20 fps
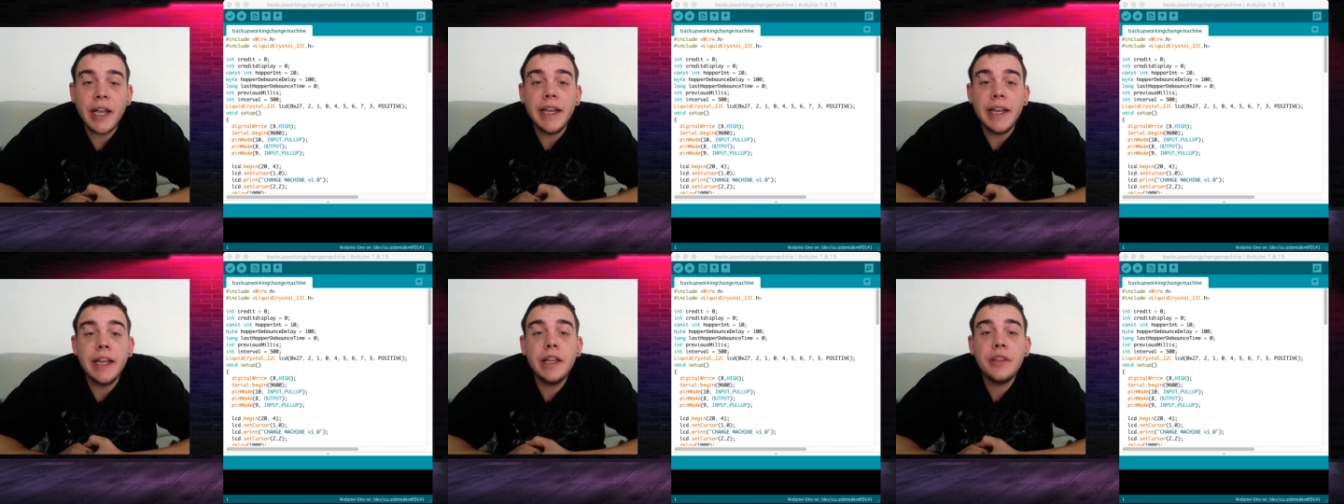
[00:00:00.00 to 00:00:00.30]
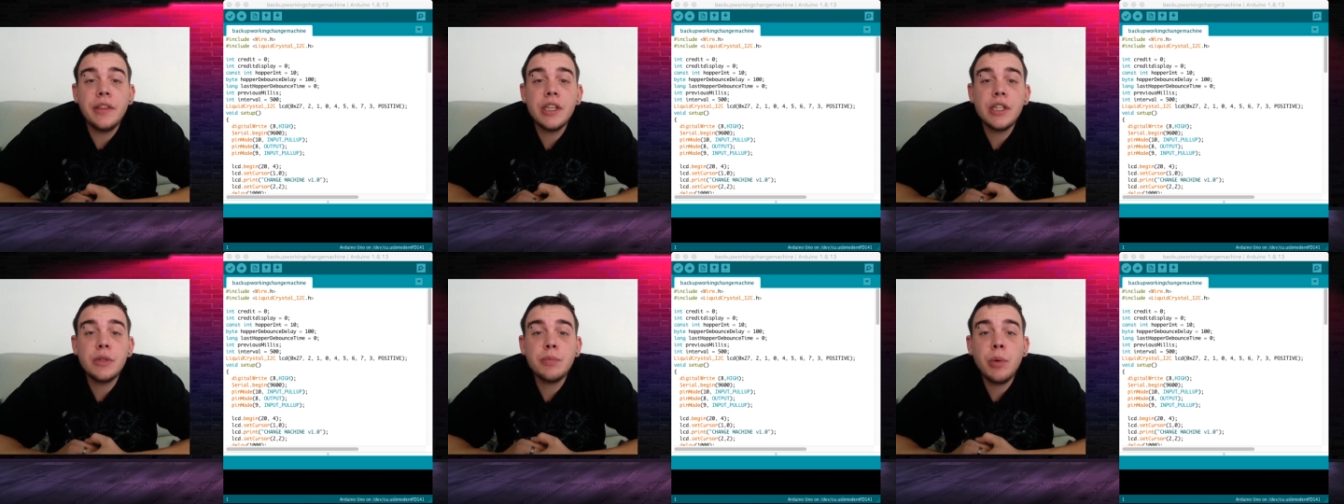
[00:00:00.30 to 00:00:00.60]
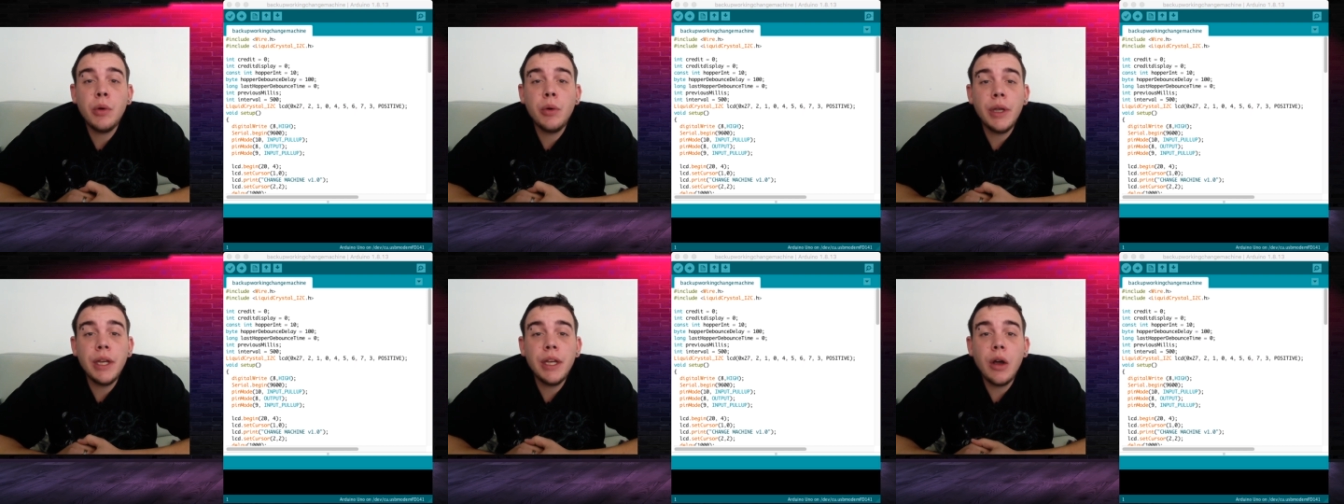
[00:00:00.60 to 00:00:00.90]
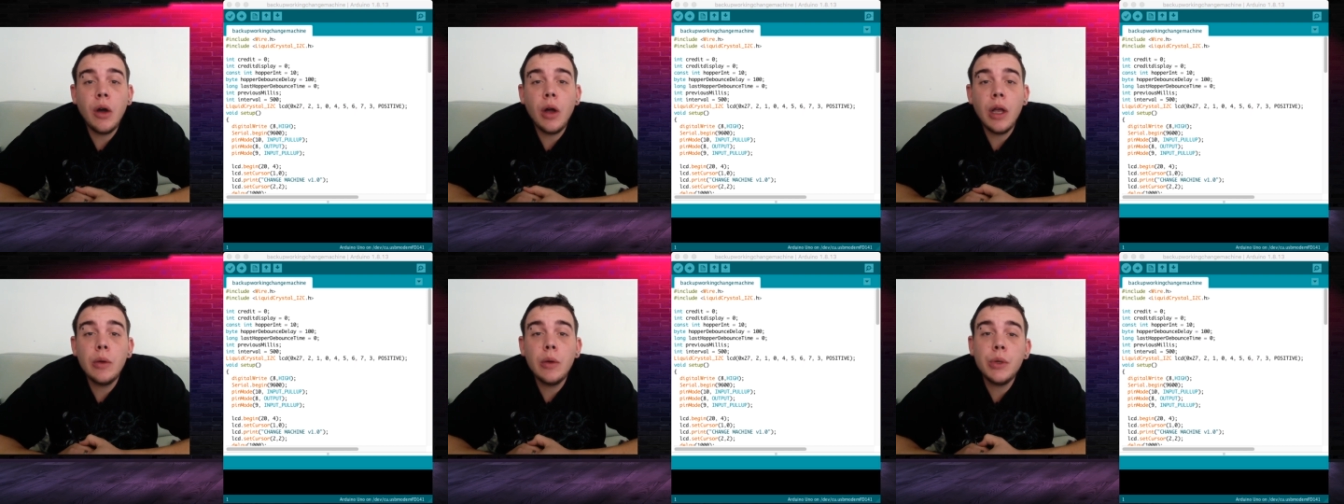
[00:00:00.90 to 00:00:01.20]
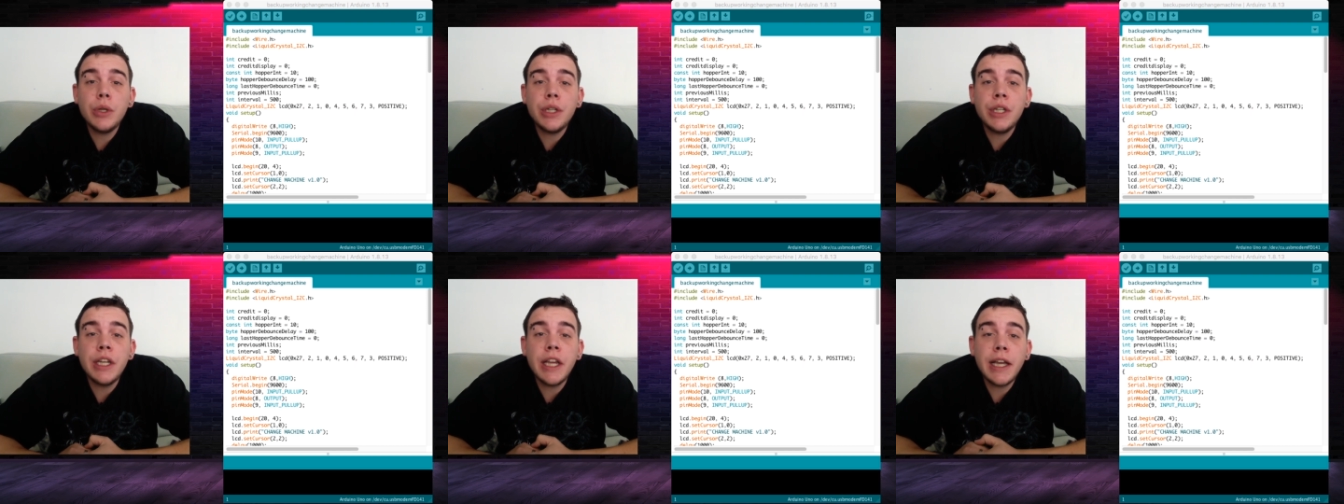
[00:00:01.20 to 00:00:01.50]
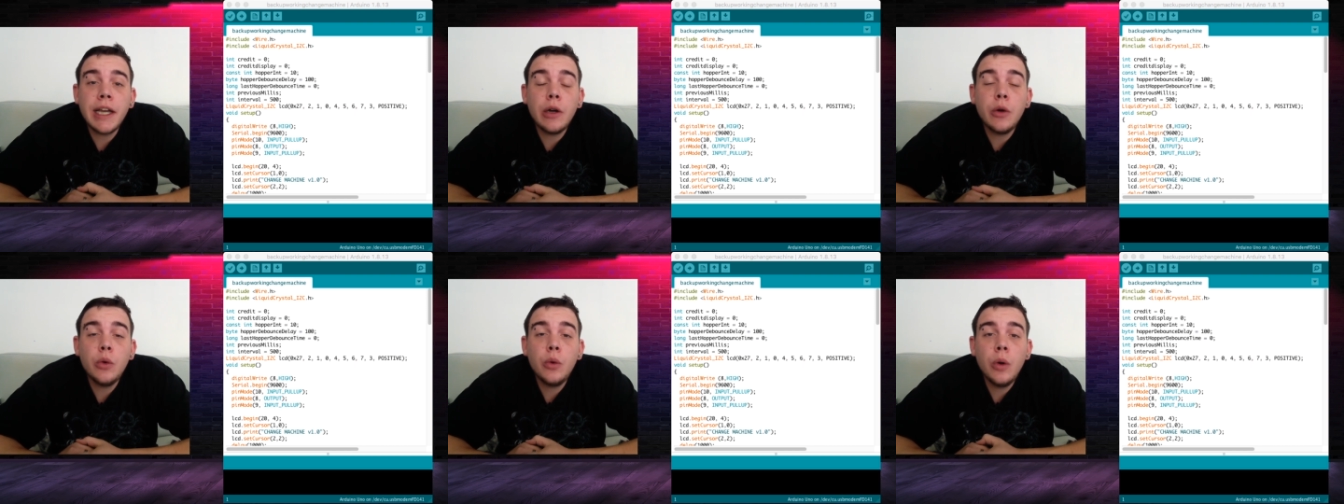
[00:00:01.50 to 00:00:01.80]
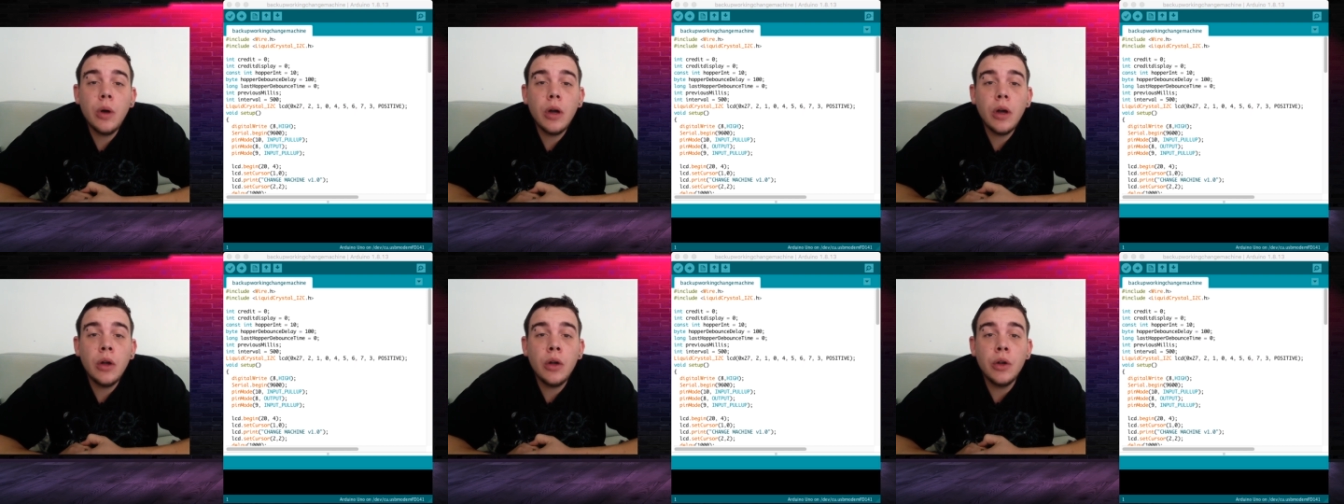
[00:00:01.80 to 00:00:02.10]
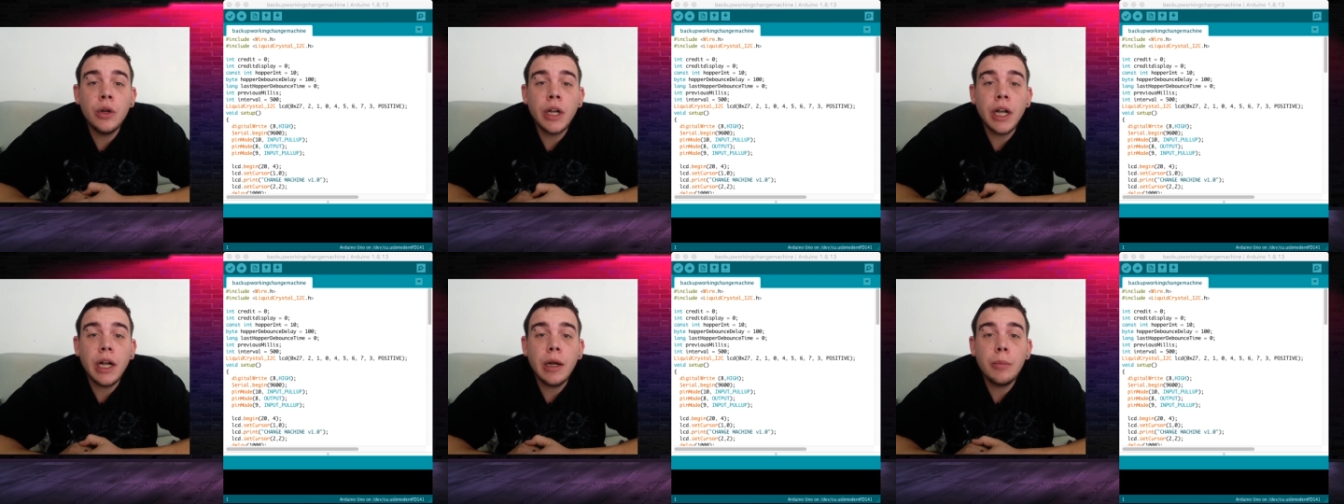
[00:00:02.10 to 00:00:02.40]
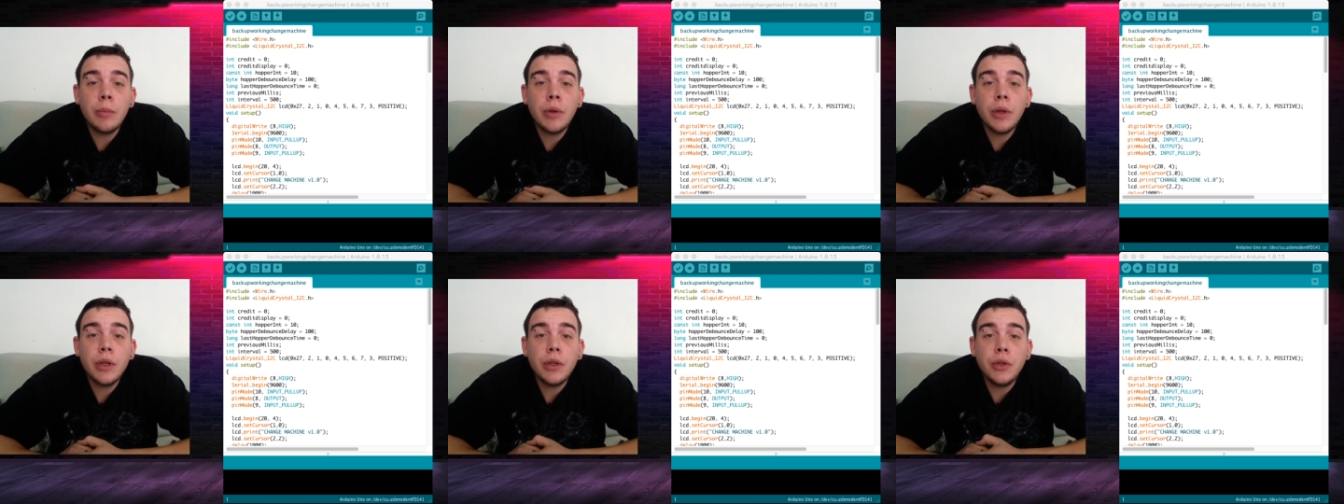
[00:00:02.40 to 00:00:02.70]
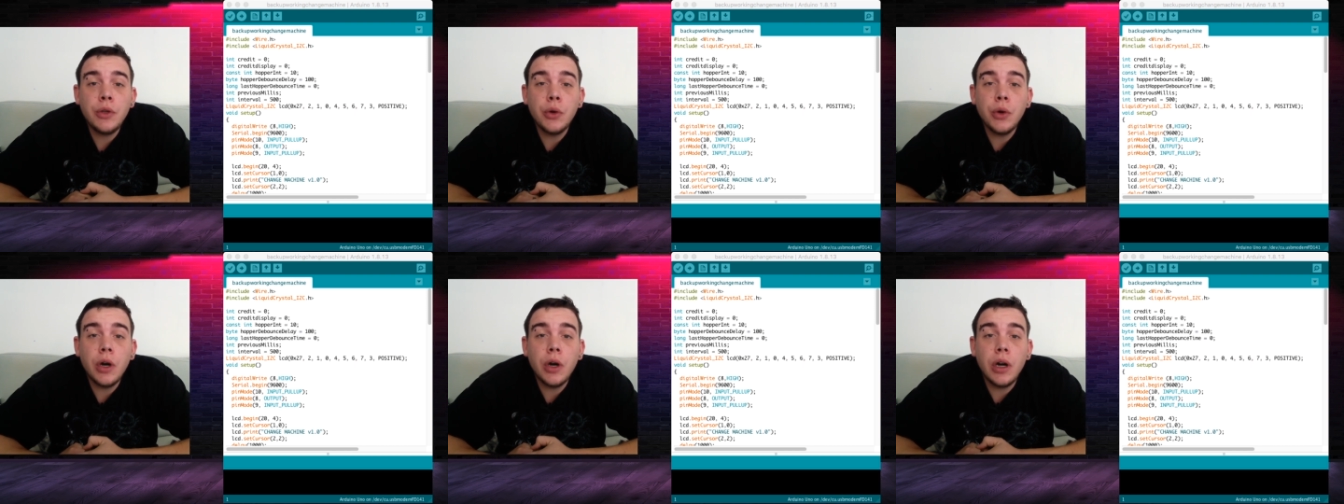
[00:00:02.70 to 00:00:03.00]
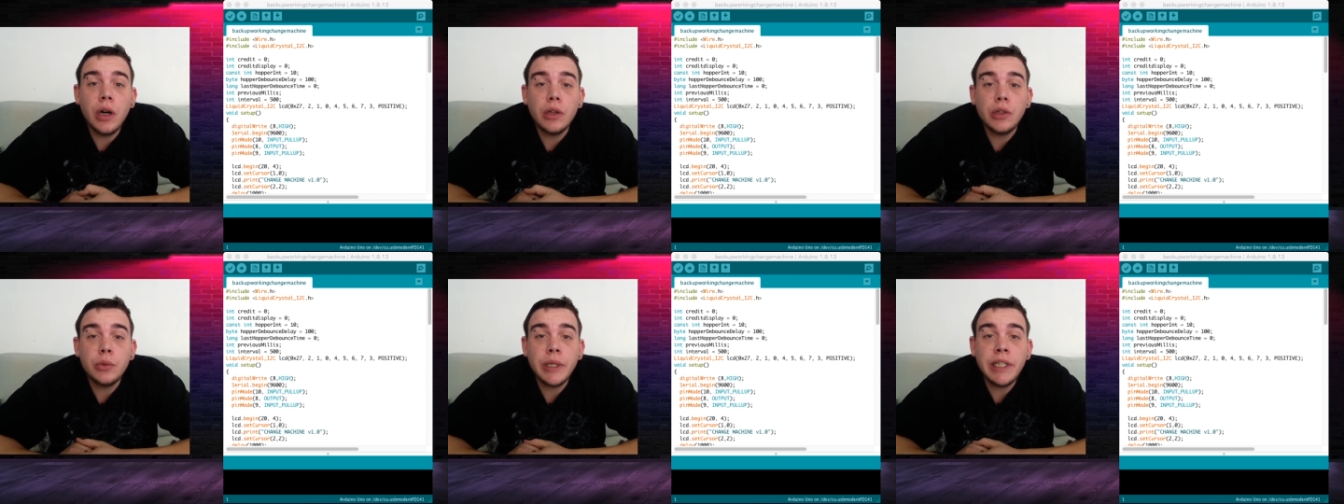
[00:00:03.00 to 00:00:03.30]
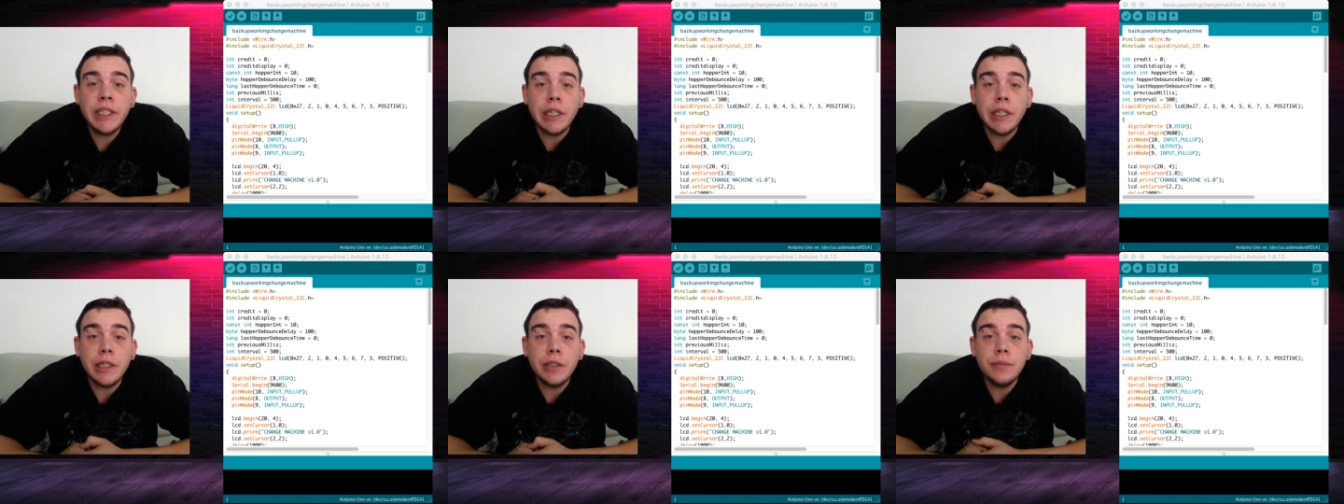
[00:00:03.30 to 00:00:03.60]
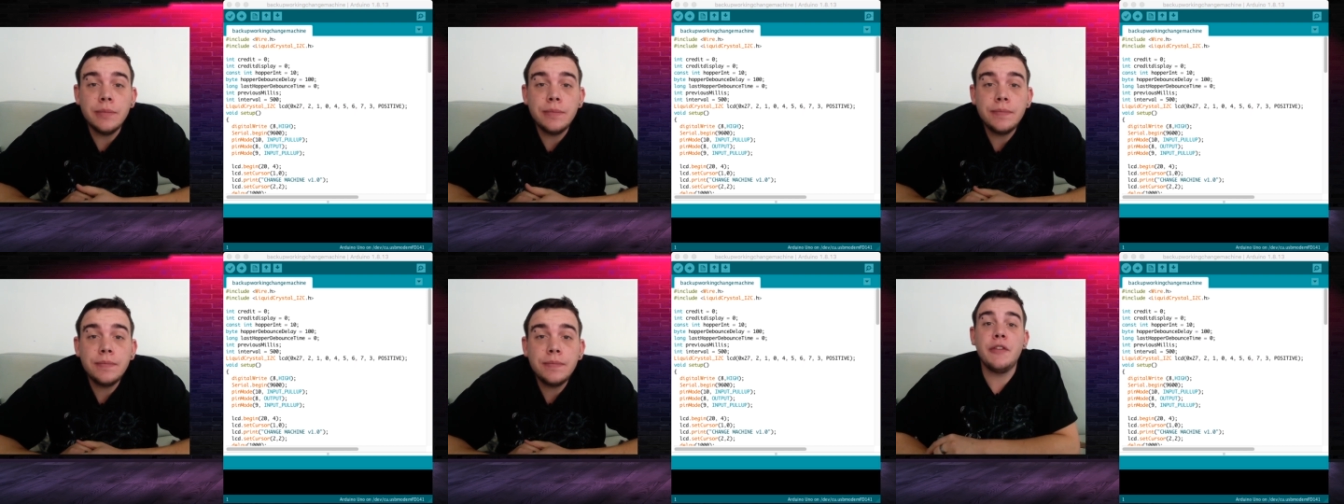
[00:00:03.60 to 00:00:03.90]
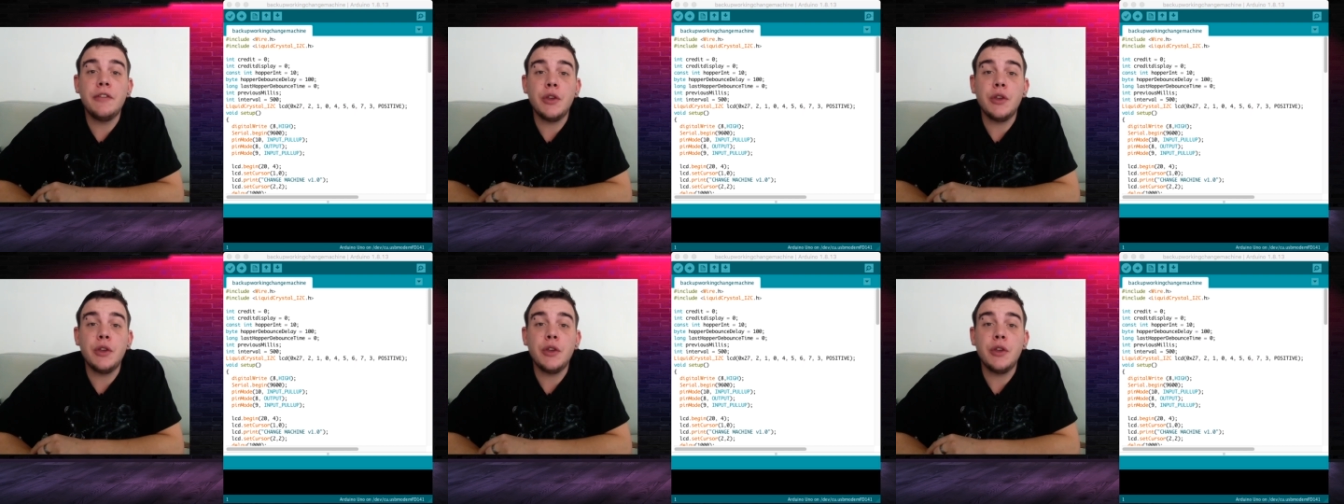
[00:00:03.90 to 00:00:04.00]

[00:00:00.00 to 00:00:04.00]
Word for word: Okay, at this point I would now hook up your Arduino.